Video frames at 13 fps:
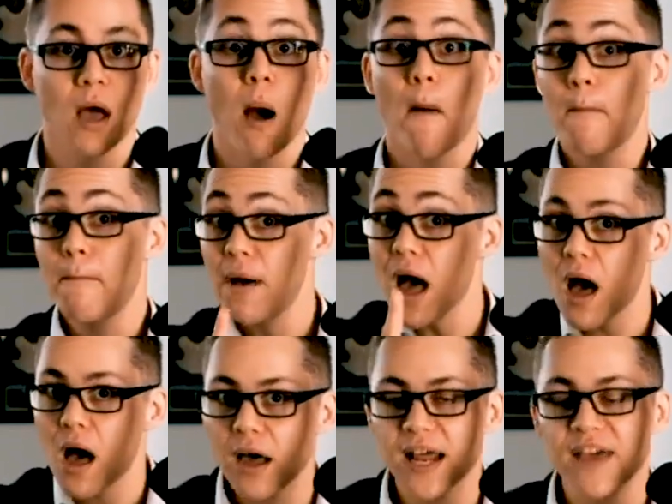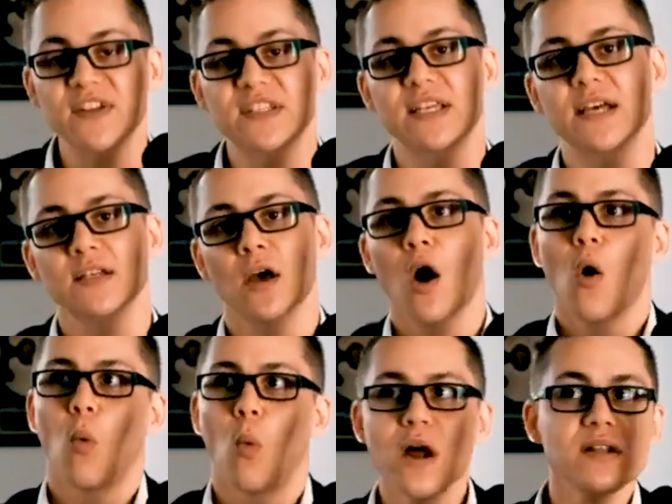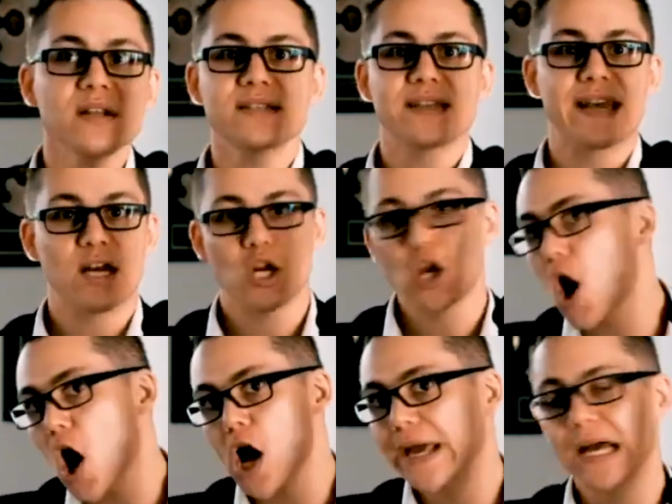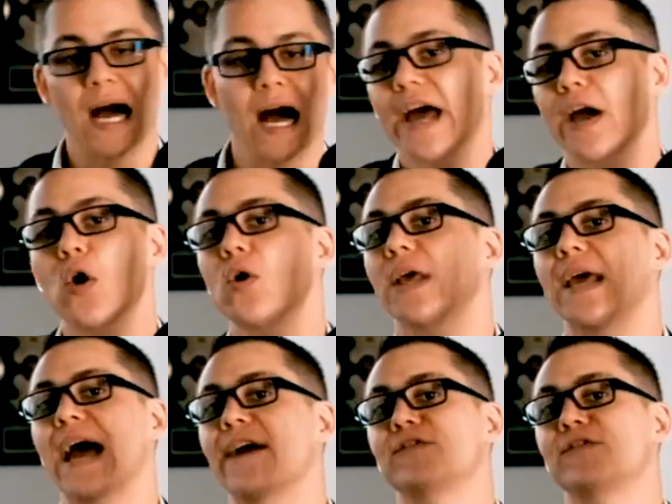But if it says, what does a gnawing coyote have